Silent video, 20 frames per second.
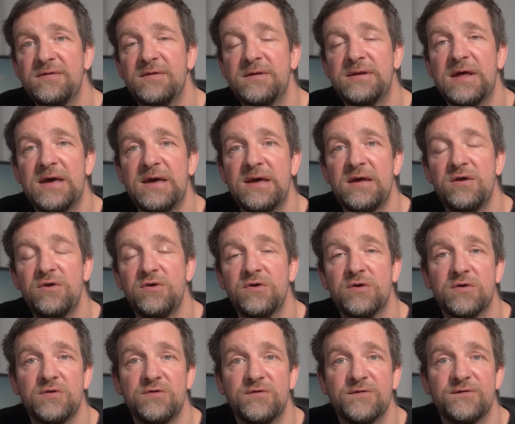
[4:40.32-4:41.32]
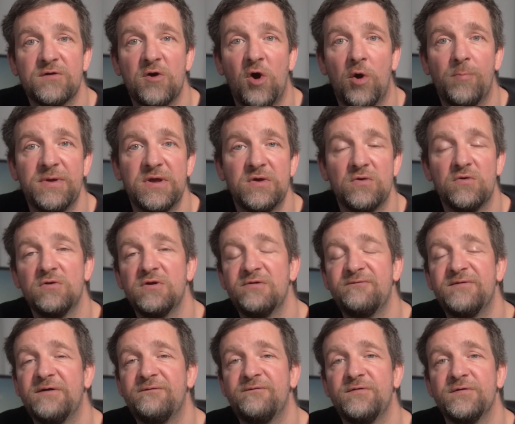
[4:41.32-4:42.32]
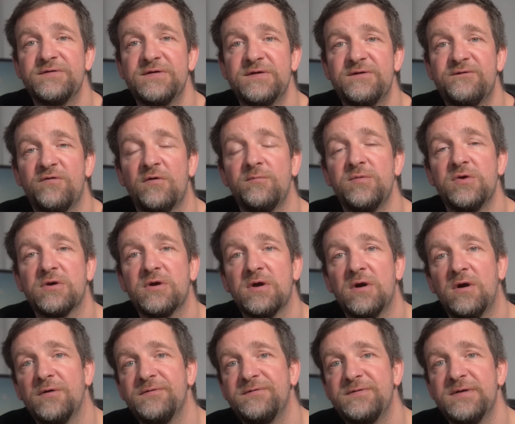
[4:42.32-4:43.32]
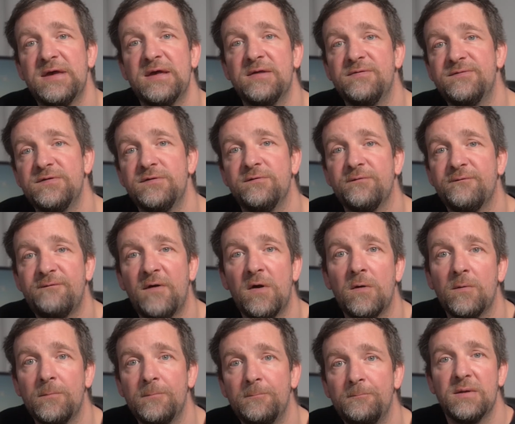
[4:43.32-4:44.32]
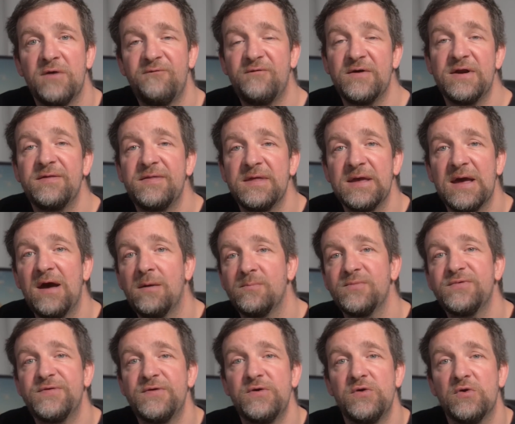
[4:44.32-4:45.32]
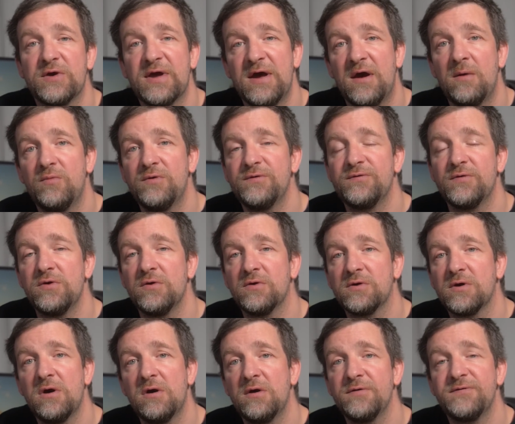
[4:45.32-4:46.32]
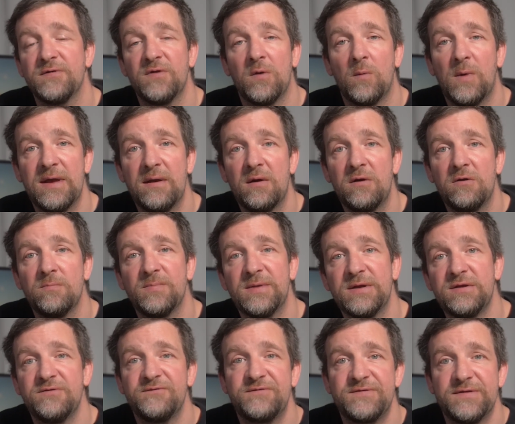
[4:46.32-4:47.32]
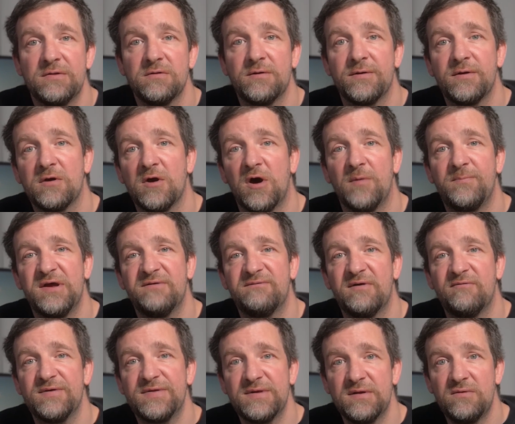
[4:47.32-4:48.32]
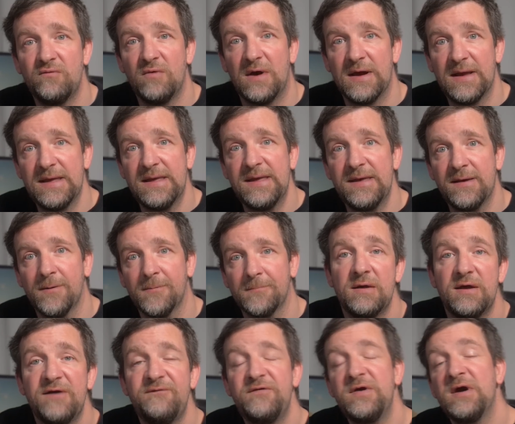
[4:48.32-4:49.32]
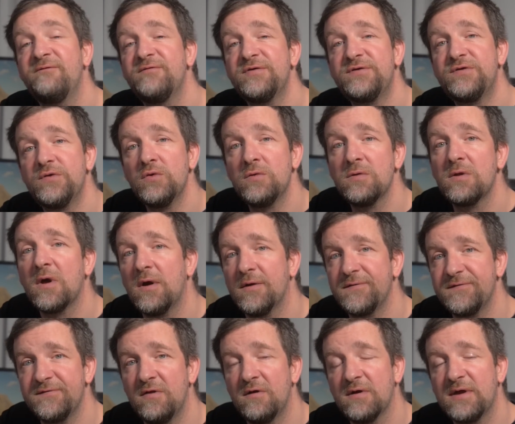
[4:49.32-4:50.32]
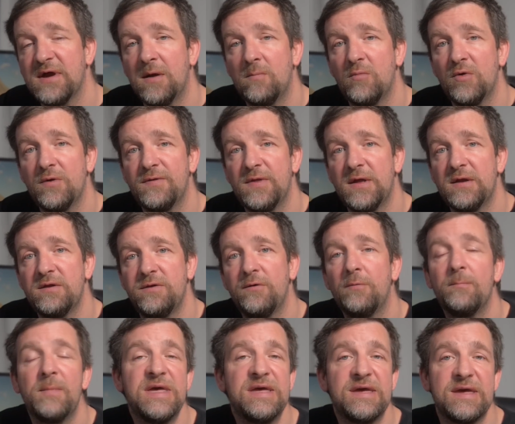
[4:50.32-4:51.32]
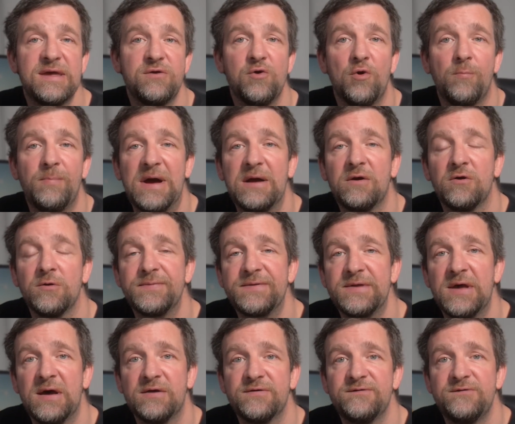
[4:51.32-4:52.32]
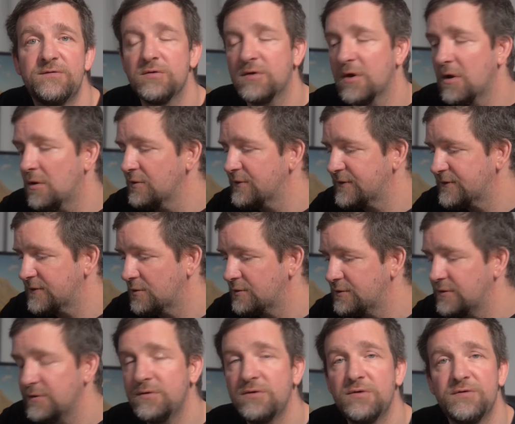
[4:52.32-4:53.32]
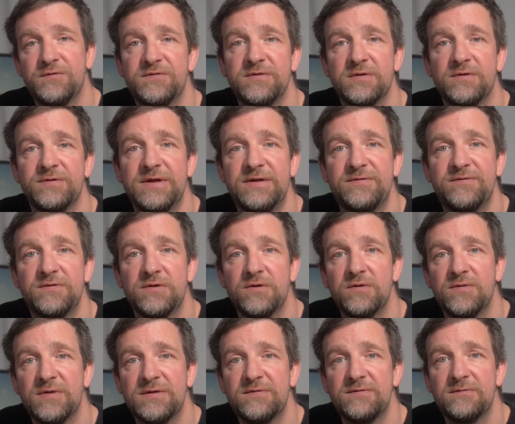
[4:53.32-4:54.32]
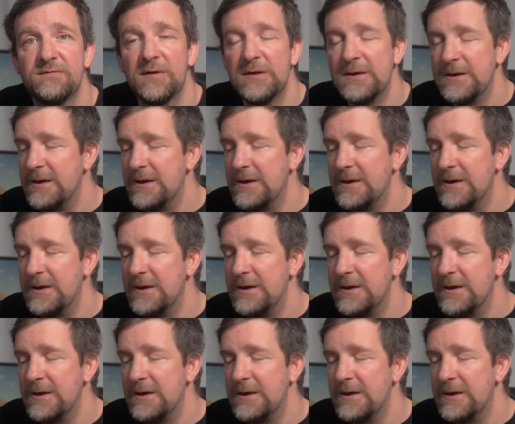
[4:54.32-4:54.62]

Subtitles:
of the day you can just copy all of that footage from your cards into your phone. If anything happens to your cameras or your cards on the way home, then you've still got a copy of everything right here. If you have a dual card slot camera, then you're making your backups as you go, so do you still need to do this?